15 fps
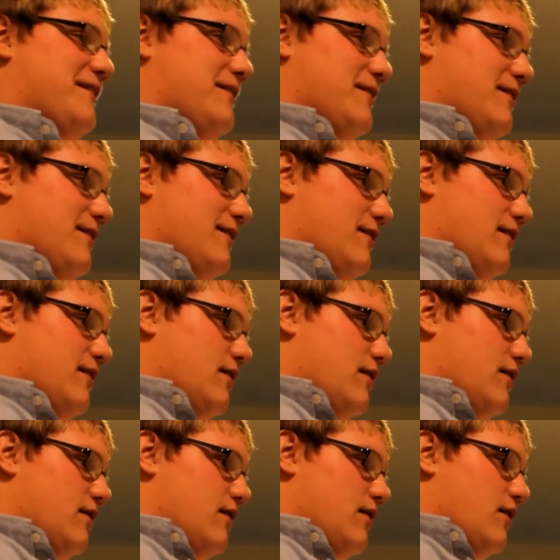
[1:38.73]
Two
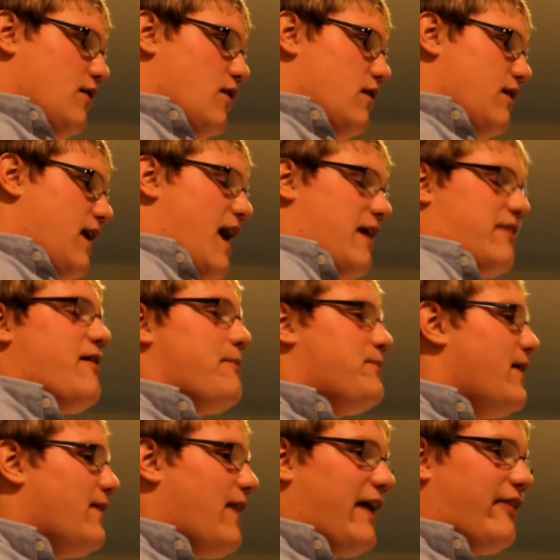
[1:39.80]
hours ago? Yeah,
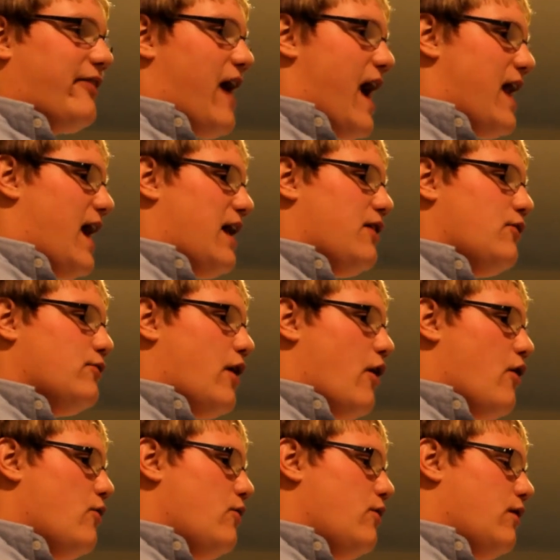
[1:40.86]
something like that. I don't
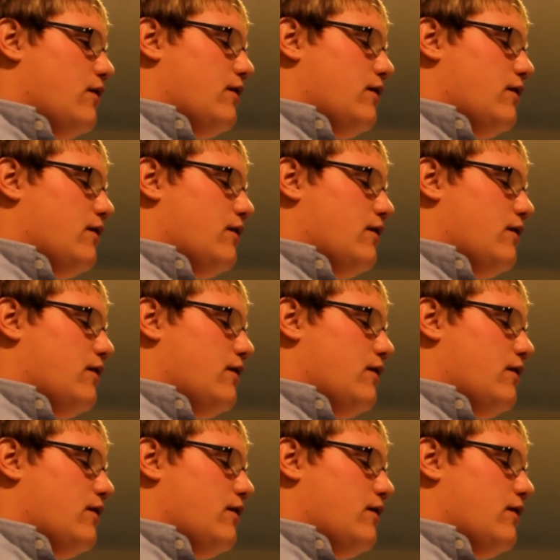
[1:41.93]
know.